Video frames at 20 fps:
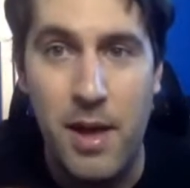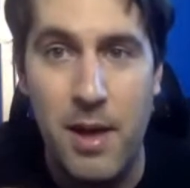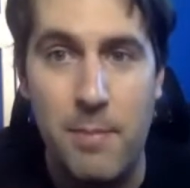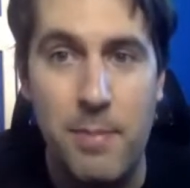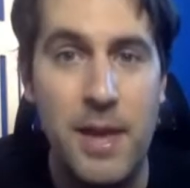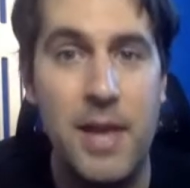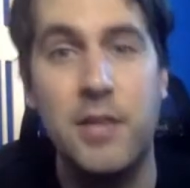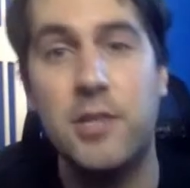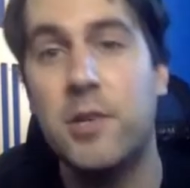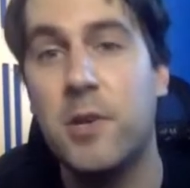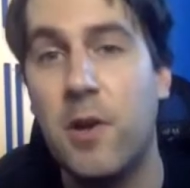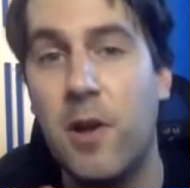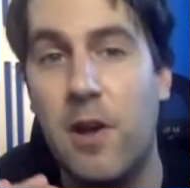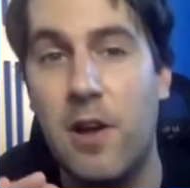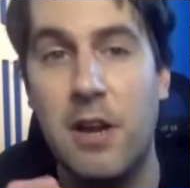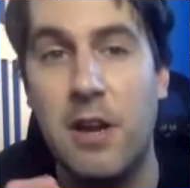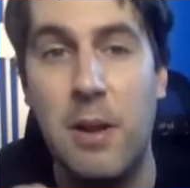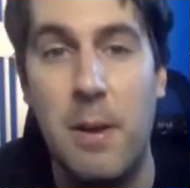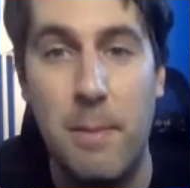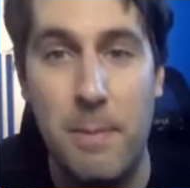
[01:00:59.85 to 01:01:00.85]
my
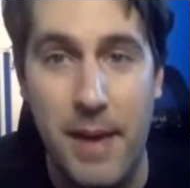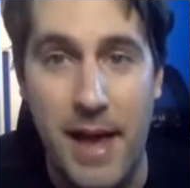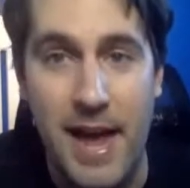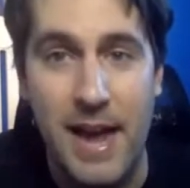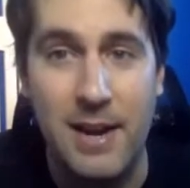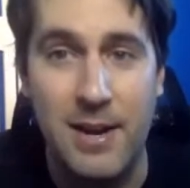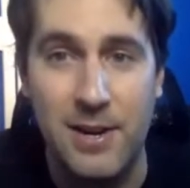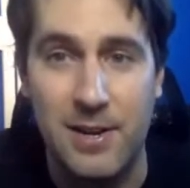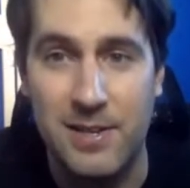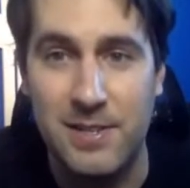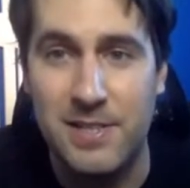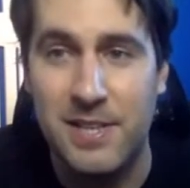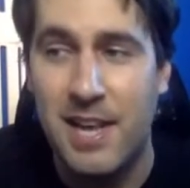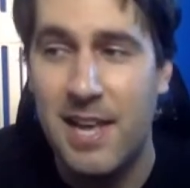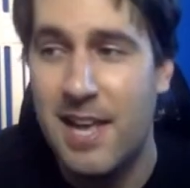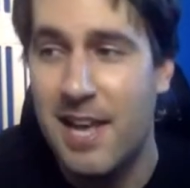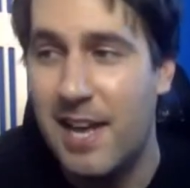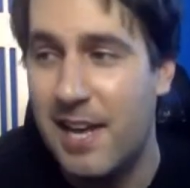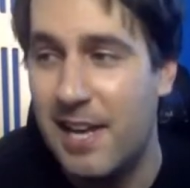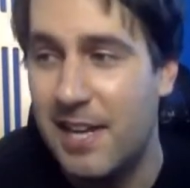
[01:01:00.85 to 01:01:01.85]
Patreon backers.
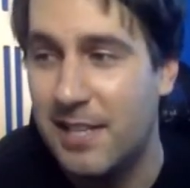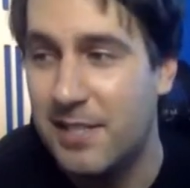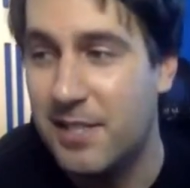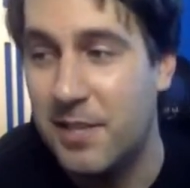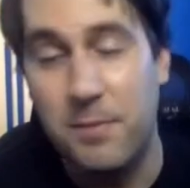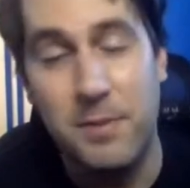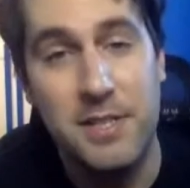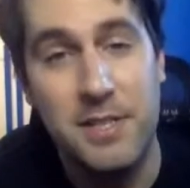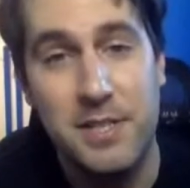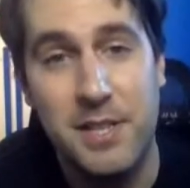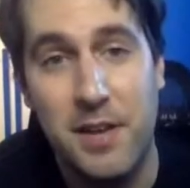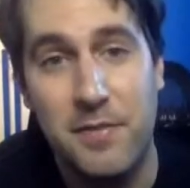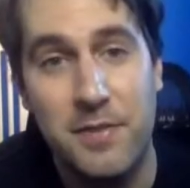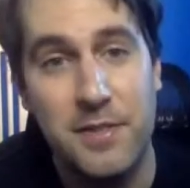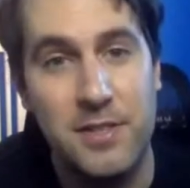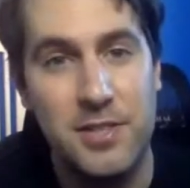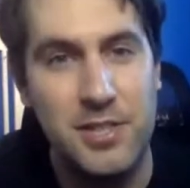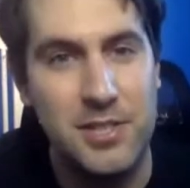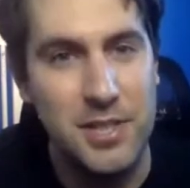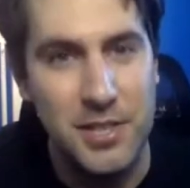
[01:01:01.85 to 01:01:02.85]
Some of the
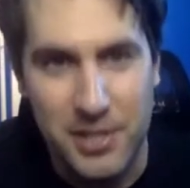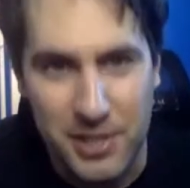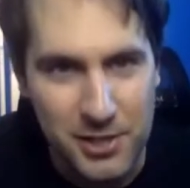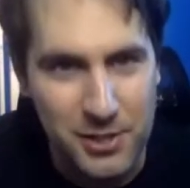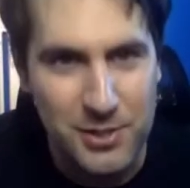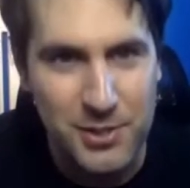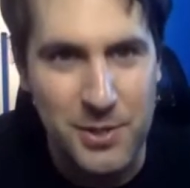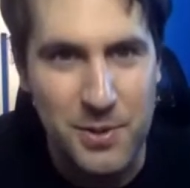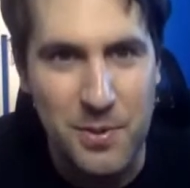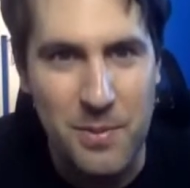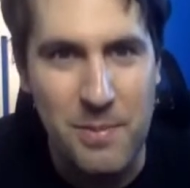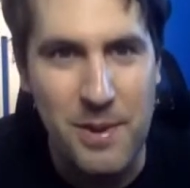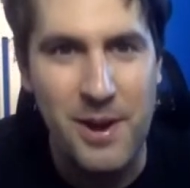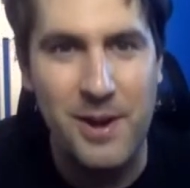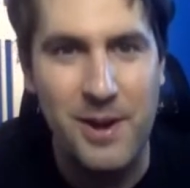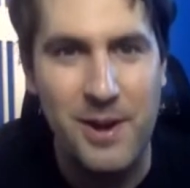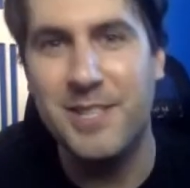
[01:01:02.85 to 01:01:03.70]
stuff is just a little too